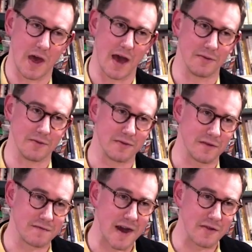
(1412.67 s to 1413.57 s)
And
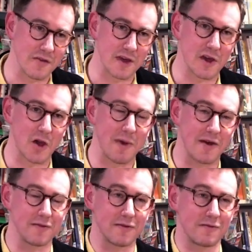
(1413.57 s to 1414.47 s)
the fact that they come
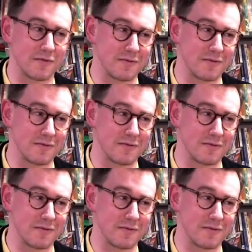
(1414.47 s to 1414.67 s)
at